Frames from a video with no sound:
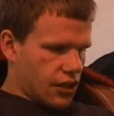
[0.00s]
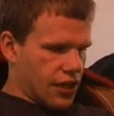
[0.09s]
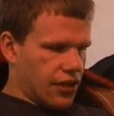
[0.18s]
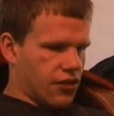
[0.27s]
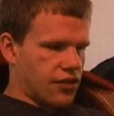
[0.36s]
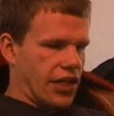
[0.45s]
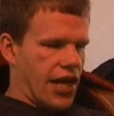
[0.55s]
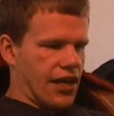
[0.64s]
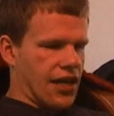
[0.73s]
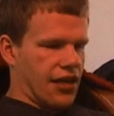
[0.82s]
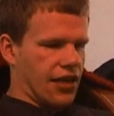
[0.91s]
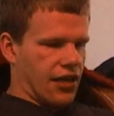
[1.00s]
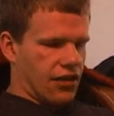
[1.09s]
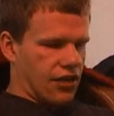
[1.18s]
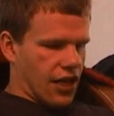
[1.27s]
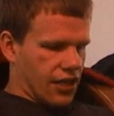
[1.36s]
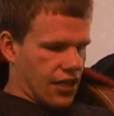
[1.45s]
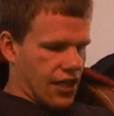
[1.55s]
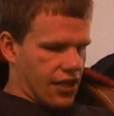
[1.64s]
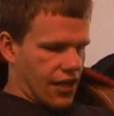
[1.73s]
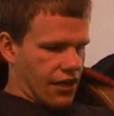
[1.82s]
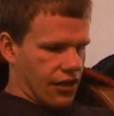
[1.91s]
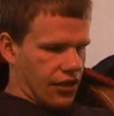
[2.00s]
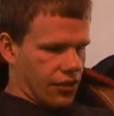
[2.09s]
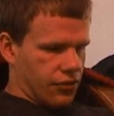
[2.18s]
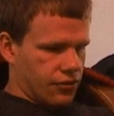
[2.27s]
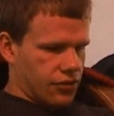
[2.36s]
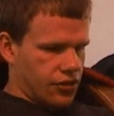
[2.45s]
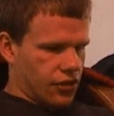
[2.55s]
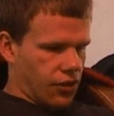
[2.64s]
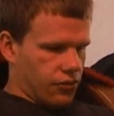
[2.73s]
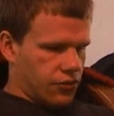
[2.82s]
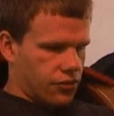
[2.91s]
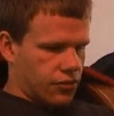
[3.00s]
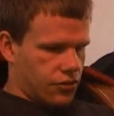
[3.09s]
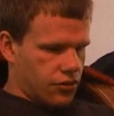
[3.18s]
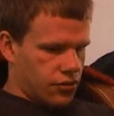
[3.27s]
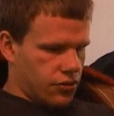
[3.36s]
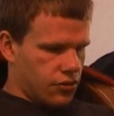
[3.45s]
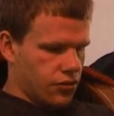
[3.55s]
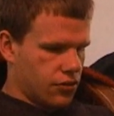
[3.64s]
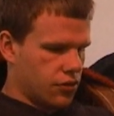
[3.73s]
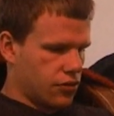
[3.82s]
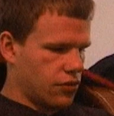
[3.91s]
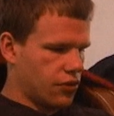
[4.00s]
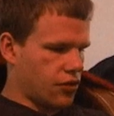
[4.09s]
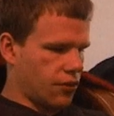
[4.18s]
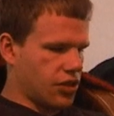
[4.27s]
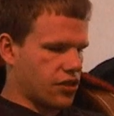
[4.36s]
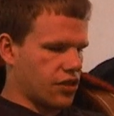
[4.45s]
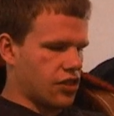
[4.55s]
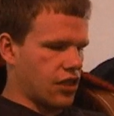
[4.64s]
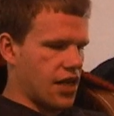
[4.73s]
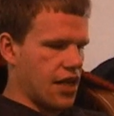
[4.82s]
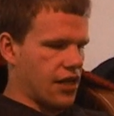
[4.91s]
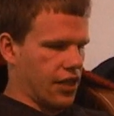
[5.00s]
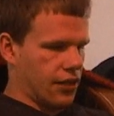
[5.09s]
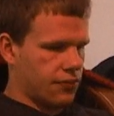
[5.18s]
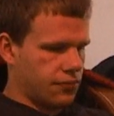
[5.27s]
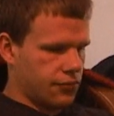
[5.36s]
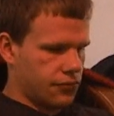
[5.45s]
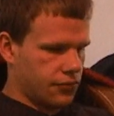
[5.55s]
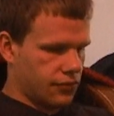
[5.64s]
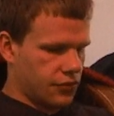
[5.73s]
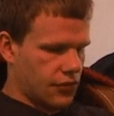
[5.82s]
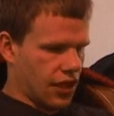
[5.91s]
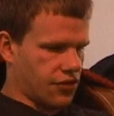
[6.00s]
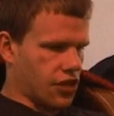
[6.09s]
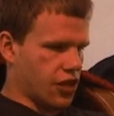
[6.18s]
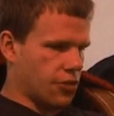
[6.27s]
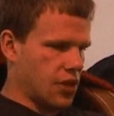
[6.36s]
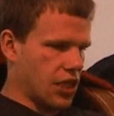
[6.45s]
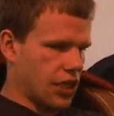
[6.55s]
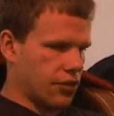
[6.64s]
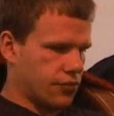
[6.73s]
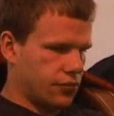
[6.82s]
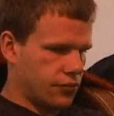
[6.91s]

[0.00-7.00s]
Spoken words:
And there's a lot of there I can edit out, I know. So I'm just gonna start editing. I start at the beginning.